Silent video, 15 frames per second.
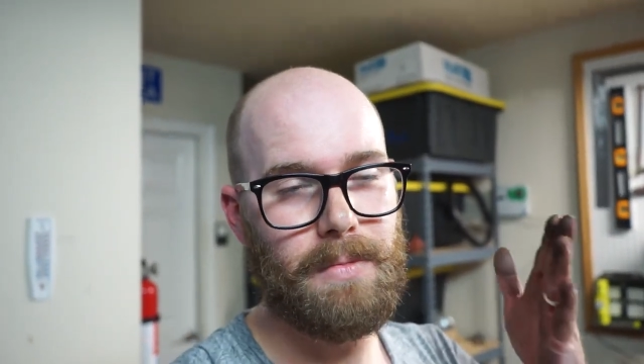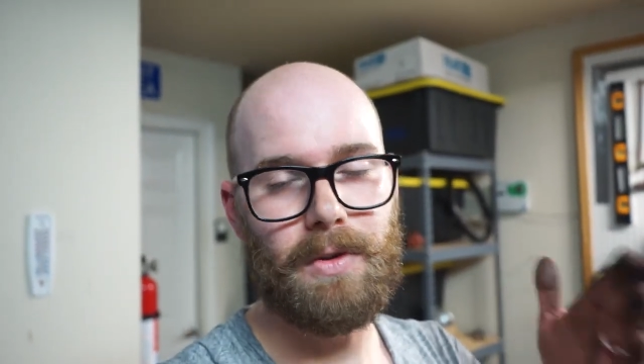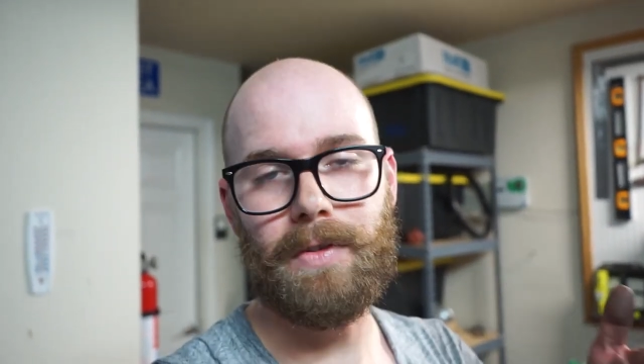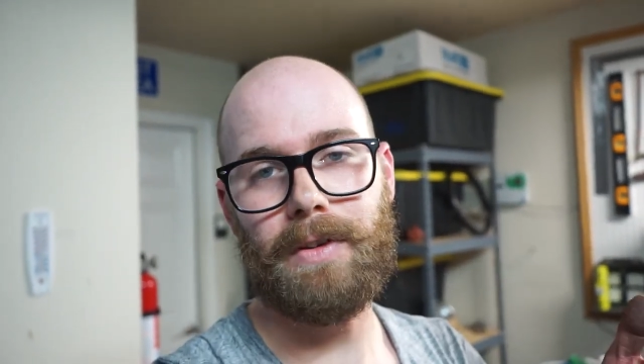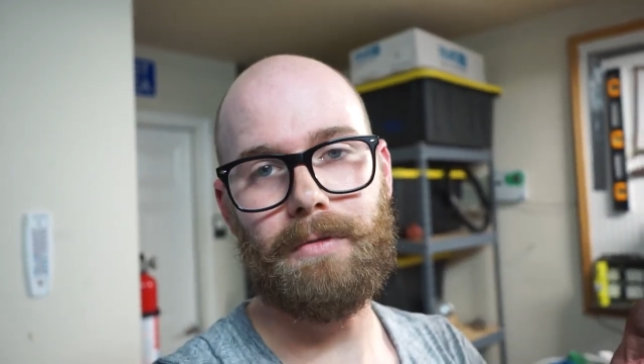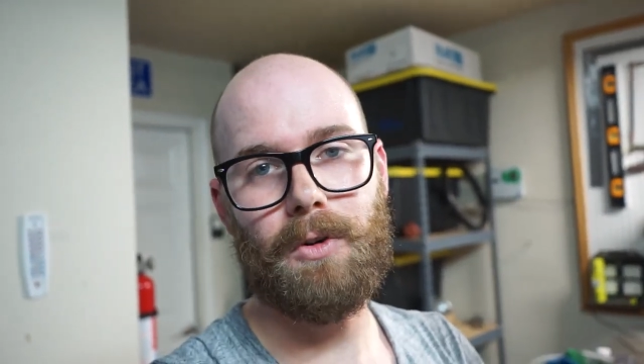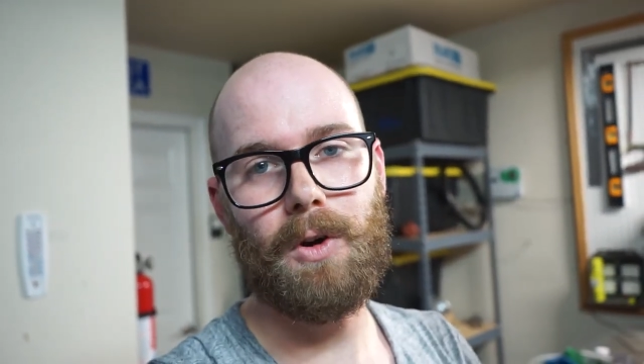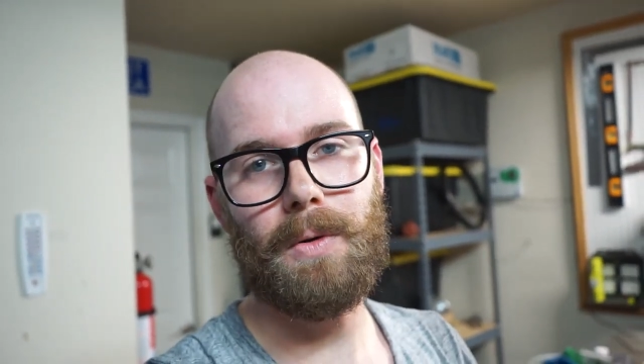
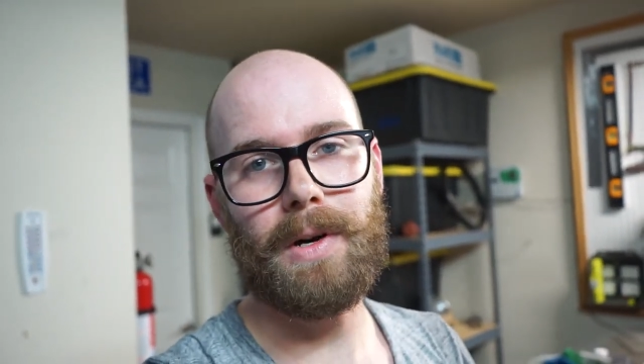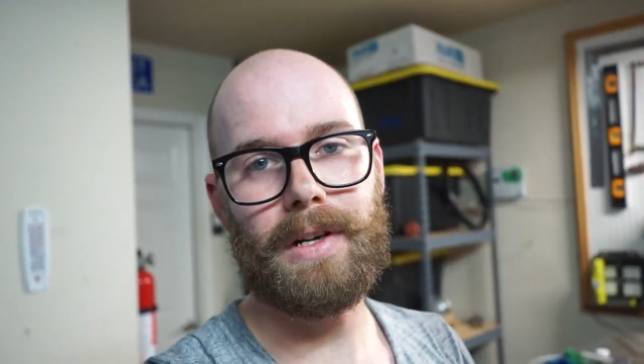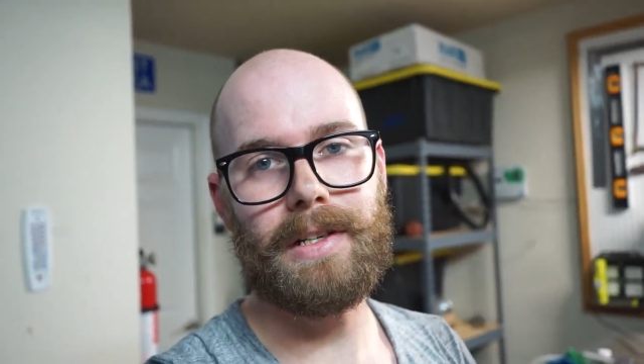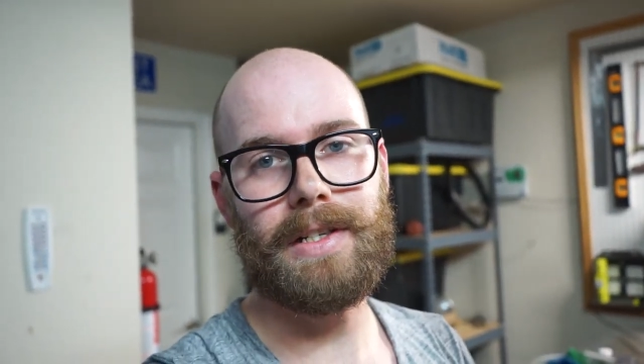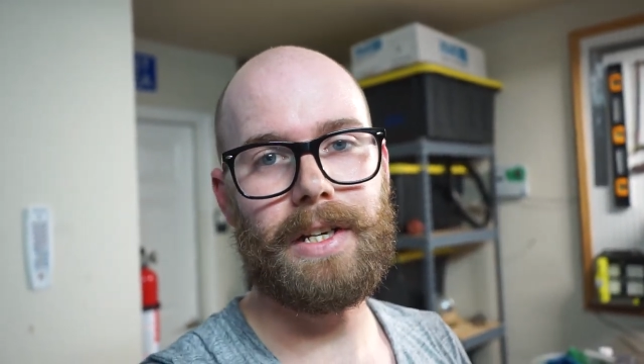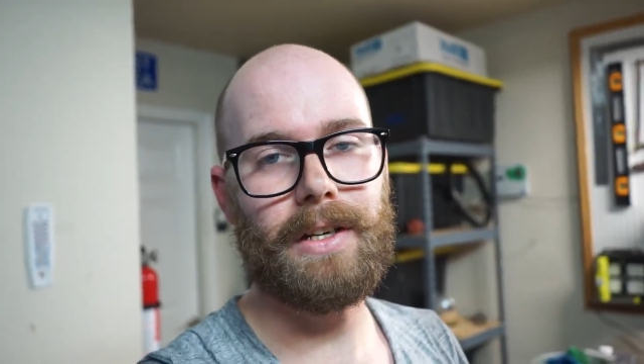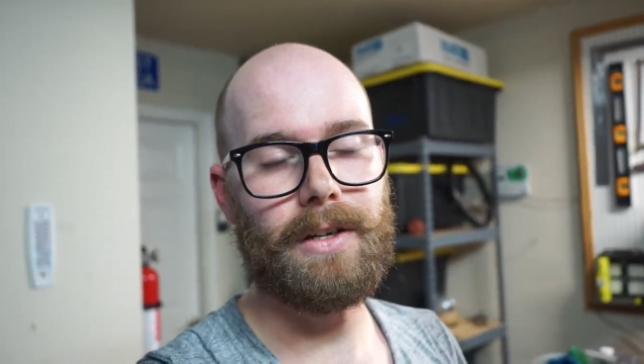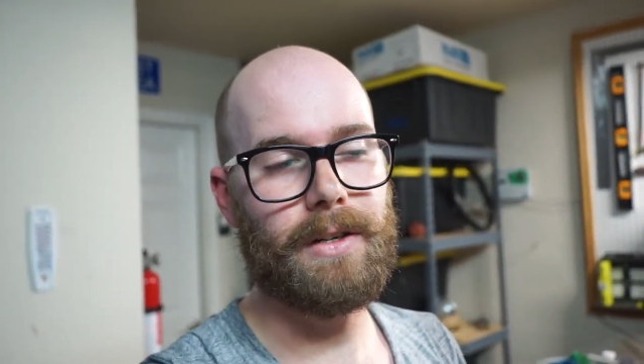moving forward
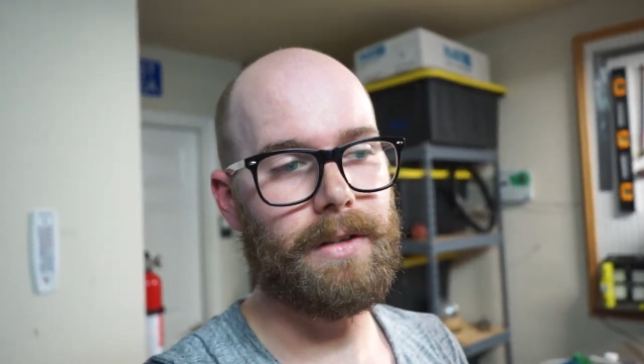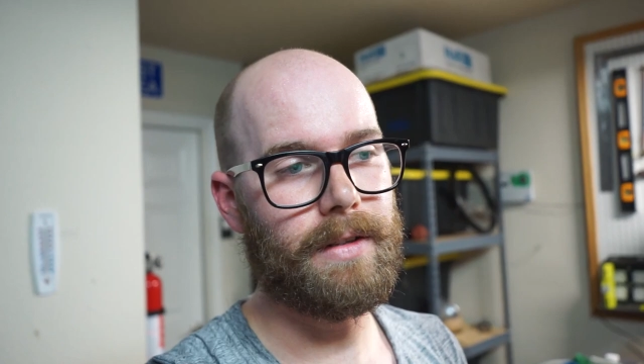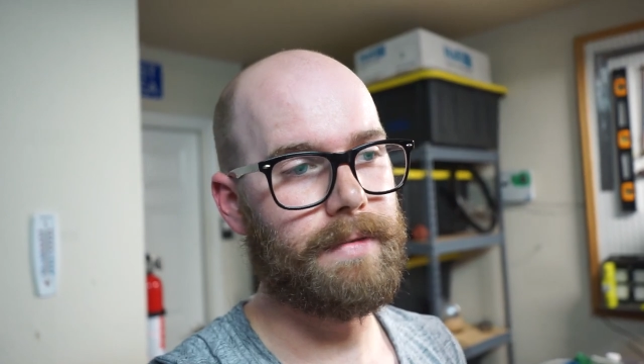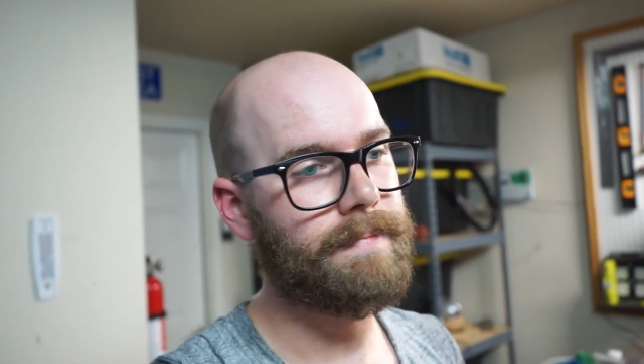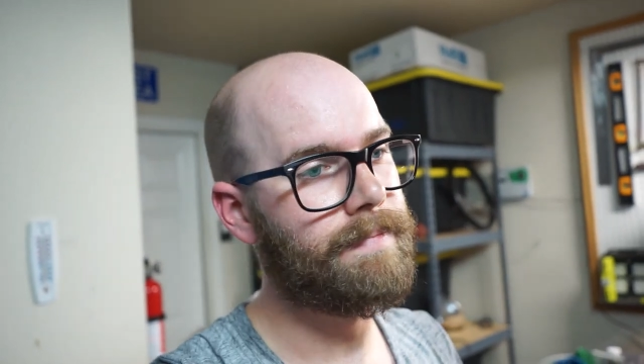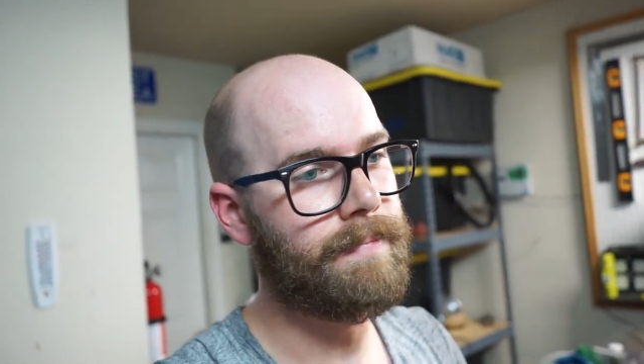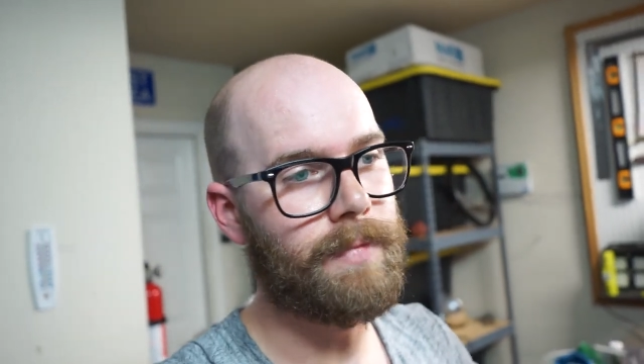until